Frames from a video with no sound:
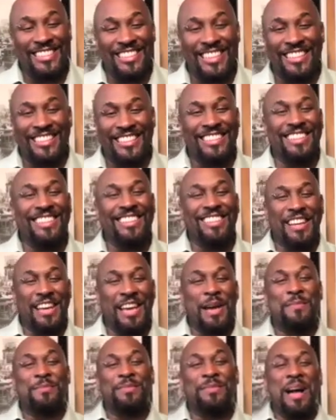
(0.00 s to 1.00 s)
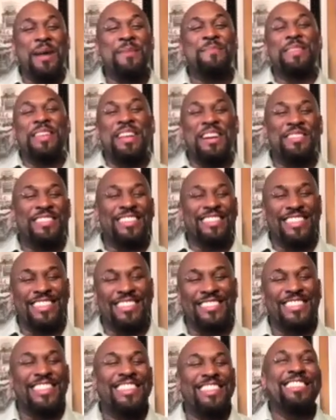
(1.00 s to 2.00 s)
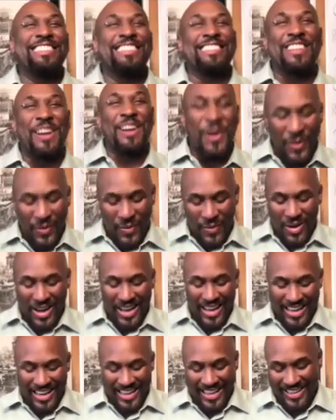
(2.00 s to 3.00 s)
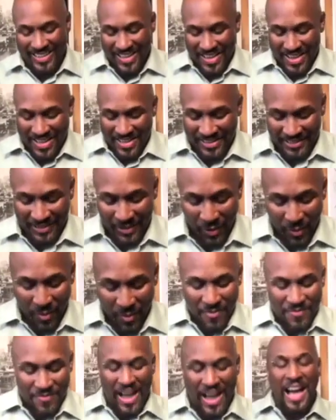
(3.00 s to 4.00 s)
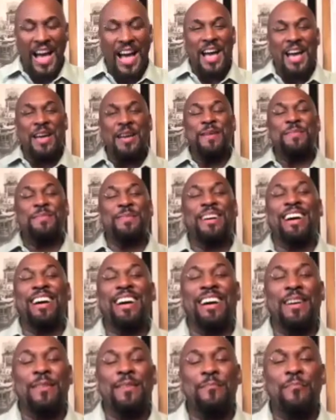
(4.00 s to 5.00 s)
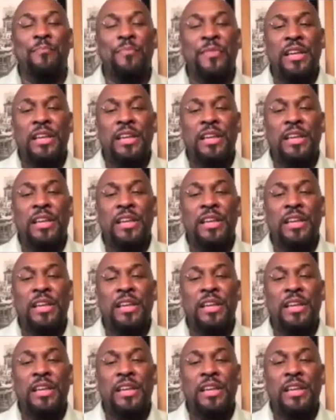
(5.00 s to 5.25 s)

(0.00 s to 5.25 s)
That's okay. I'm loving this whole vibe.